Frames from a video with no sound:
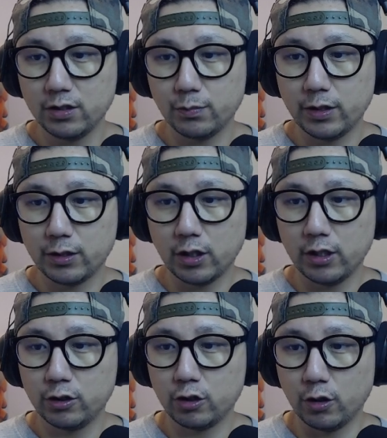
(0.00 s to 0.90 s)
We're going
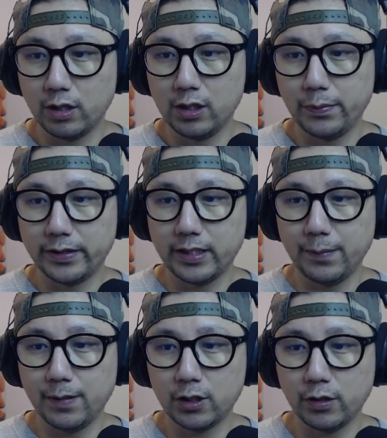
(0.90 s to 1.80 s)
to go a little bit
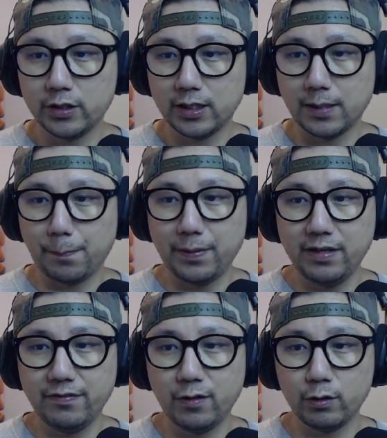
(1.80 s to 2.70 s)
deeper, go inside the
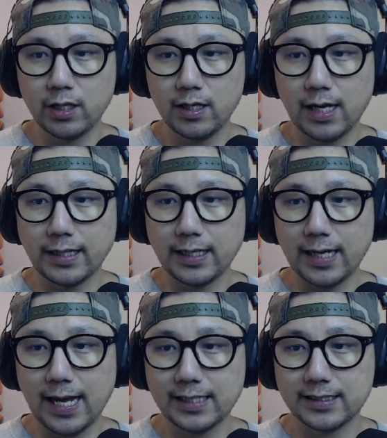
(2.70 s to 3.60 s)
bin folder and then
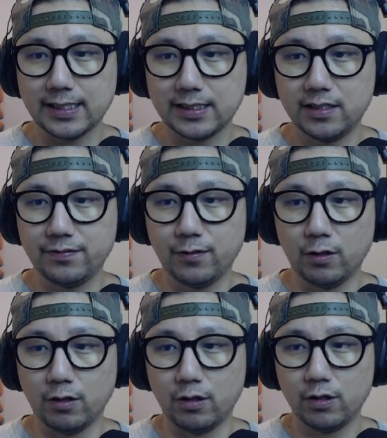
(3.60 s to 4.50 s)
X64.